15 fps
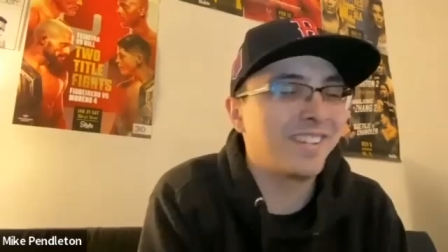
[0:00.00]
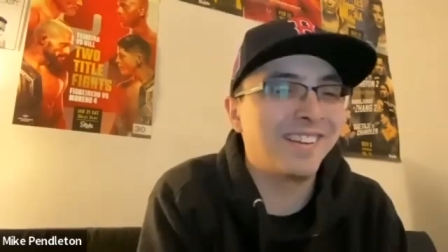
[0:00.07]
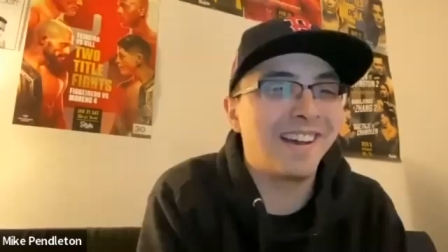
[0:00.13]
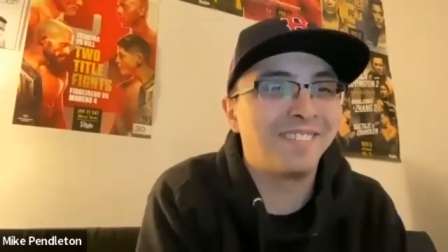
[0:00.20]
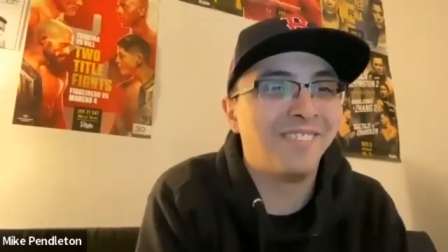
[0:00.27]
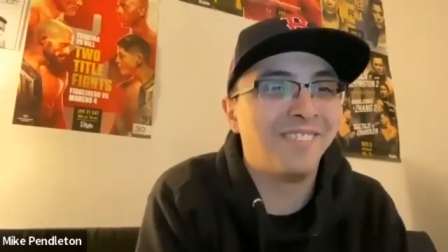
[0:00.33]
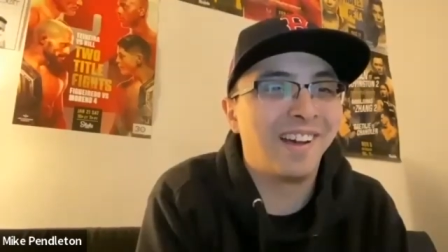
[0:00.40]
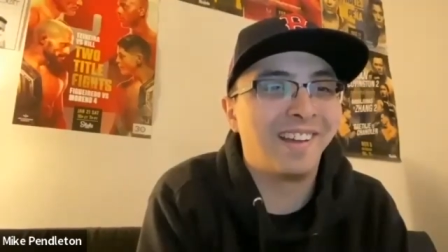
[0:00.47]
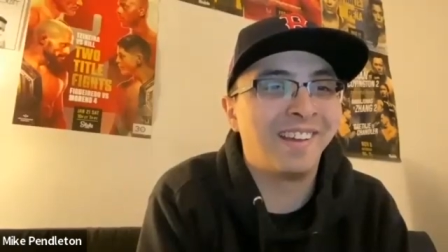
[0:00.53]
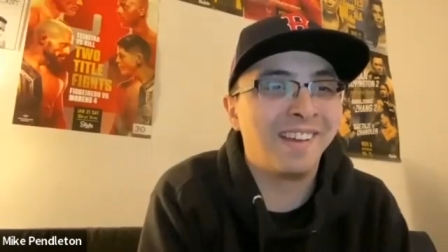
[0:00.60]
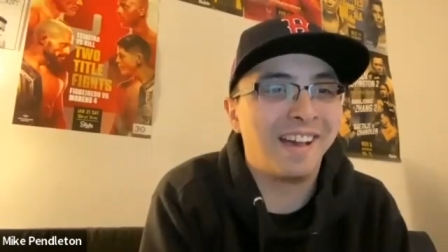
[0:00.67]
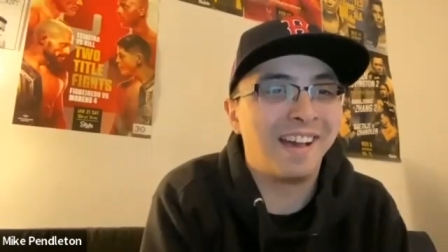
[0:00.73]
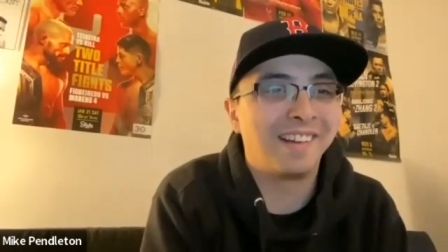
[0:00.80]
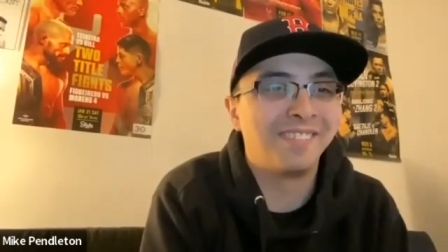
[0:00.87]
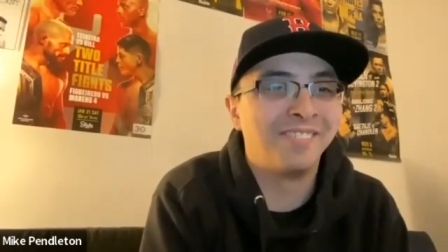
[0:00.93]
out of my
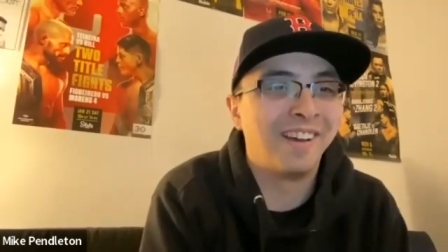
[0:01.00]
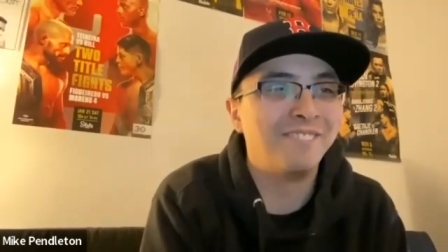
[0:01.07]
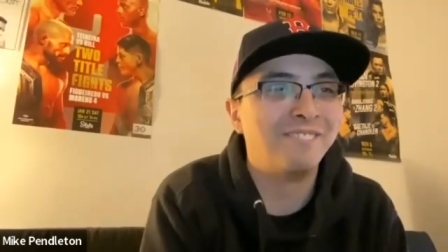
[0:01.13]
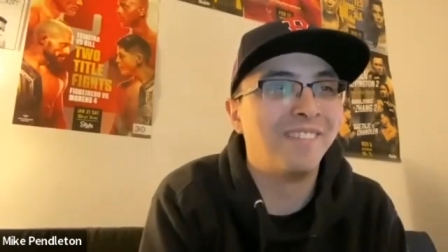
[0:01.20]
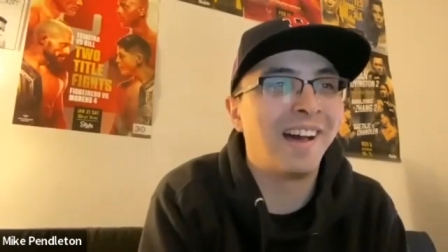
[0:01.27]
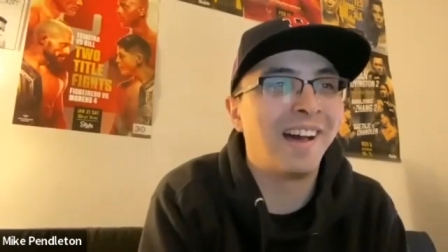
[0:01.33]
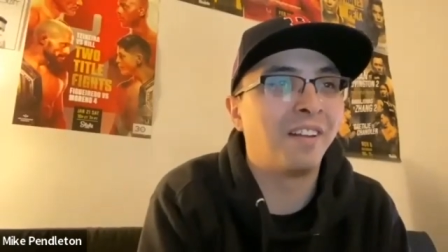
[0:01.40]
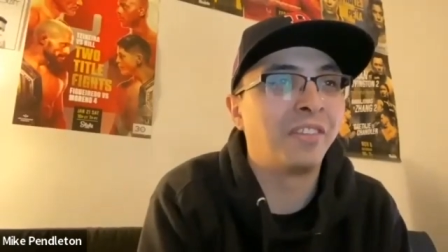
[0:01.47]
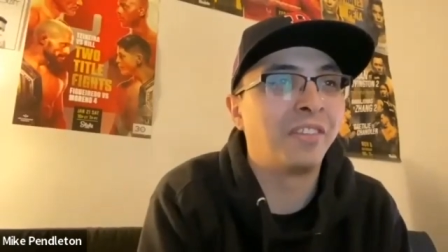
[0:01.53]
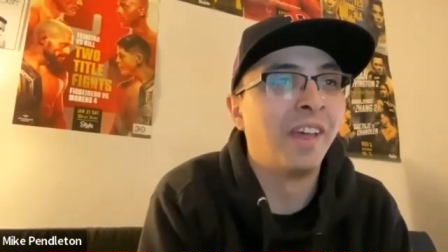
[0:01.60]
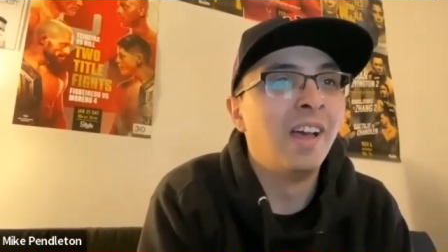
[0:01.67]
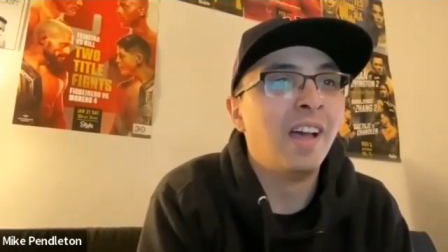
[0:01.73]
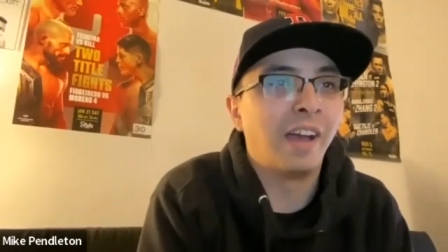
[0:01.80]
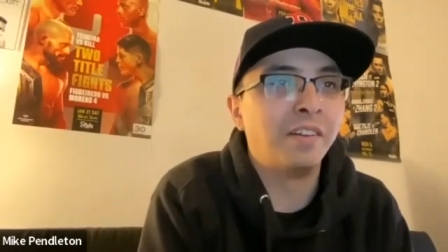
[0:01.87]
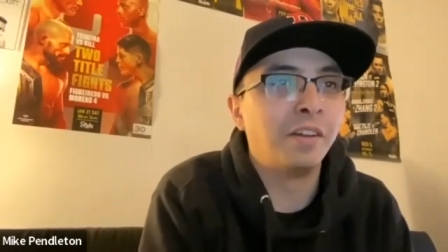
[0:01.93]
out of my mouth.
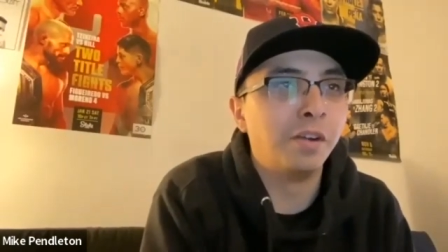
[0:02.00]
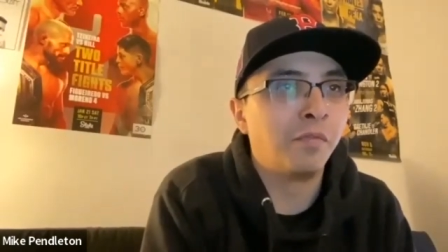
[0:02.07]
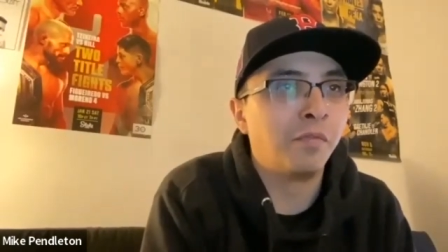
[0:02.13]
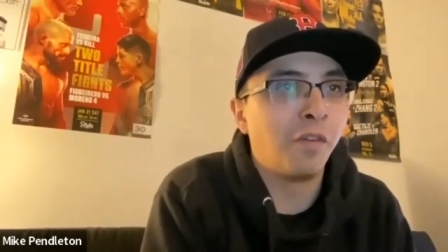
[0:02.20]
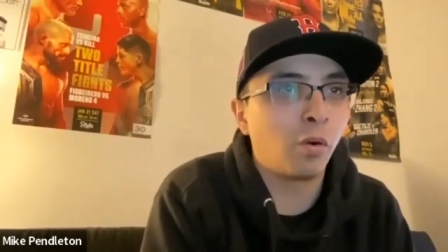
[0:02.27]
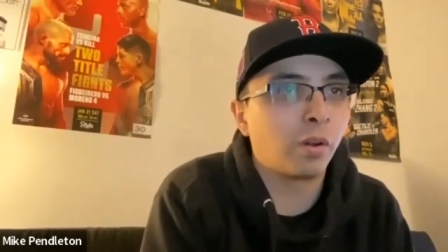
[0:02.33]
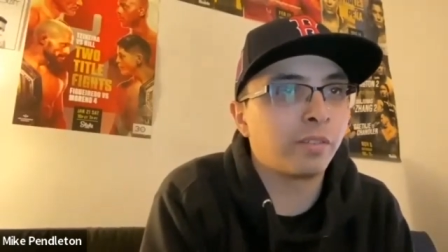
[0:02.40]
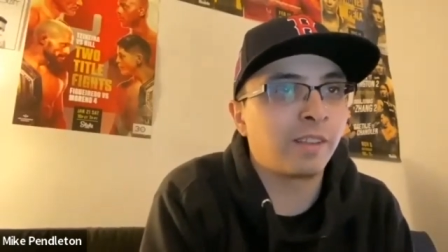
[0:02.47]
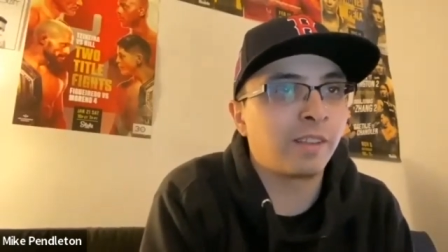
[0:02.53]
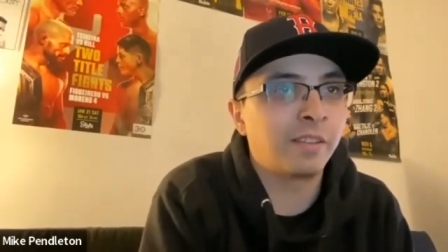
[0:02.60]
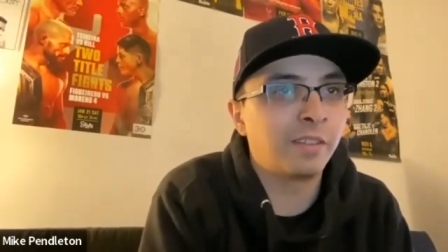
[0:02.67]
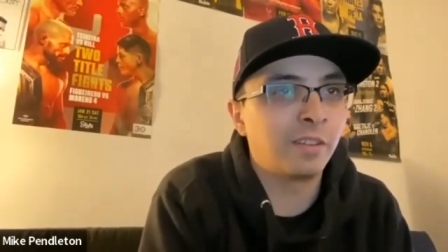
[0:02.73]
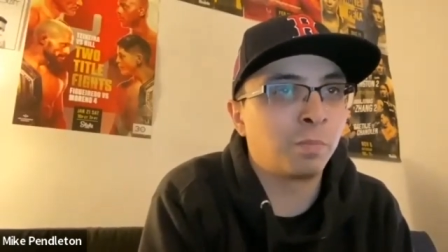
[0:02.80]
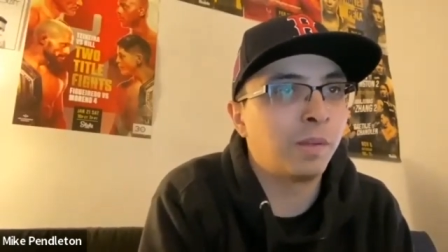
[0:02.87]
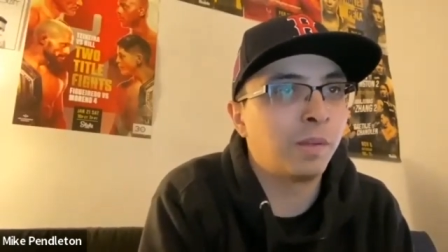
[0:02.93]
I know you're focused on
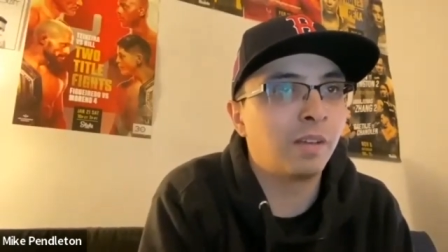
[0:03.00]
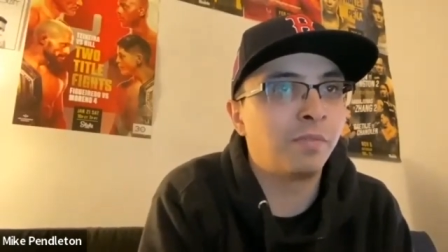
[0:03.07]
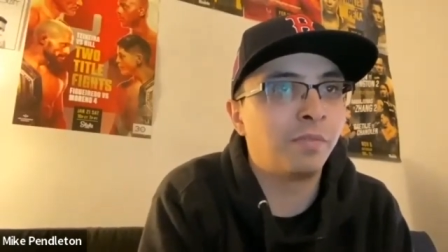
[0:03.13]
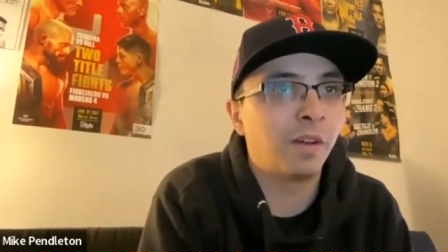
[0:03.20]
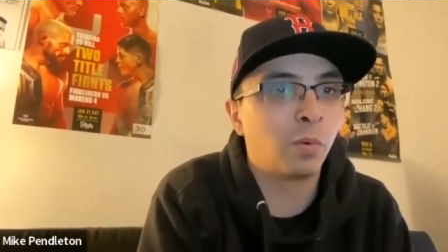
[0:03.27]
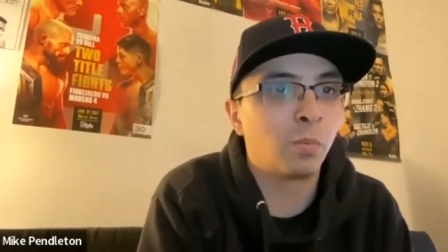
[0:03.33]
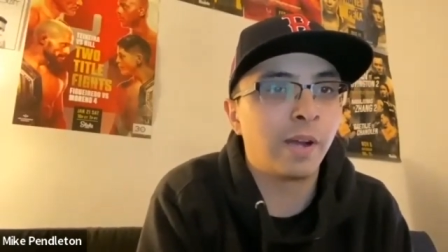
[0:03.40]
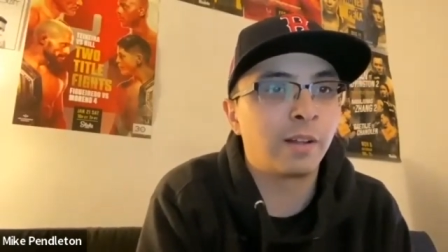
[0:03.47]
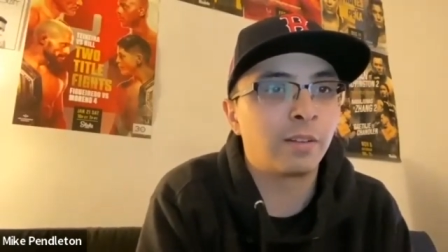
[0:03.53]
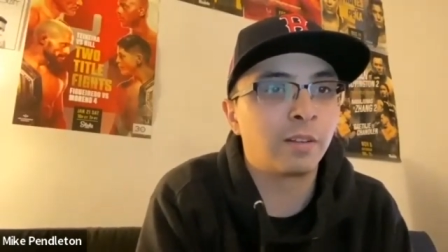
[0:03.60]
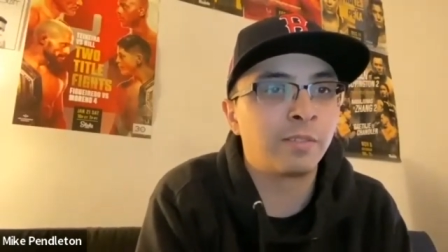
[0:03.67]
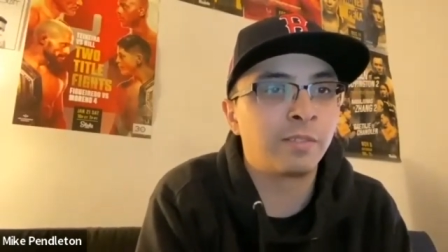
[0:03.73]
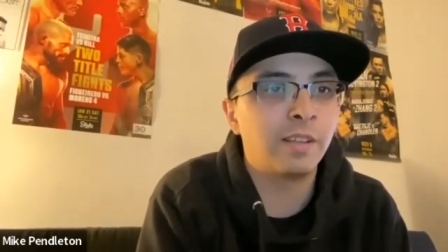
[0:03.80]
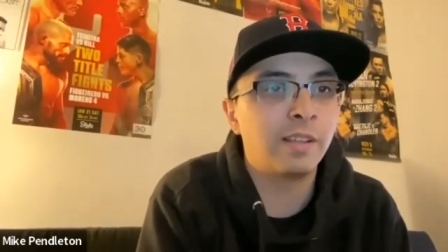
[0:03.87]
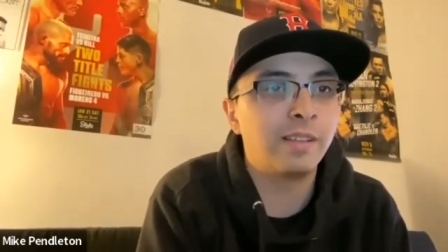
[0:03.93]
this P F L regular
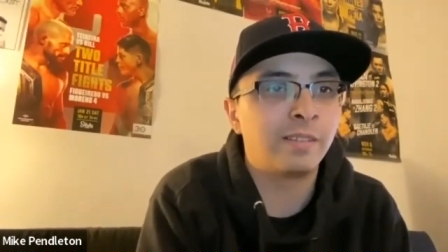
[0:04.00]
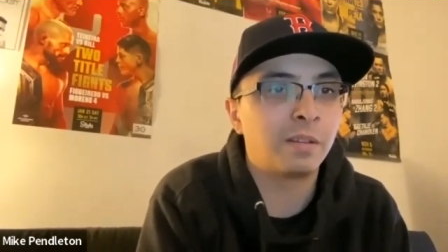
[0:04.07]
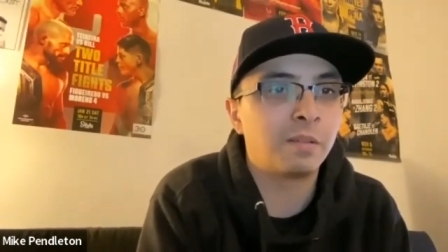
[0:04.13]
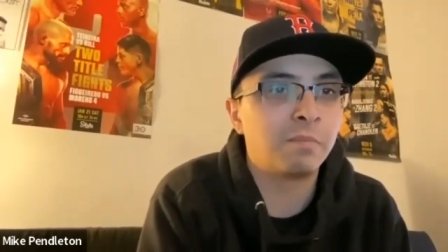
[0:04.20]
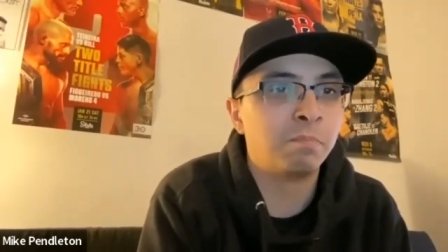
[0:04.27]
season,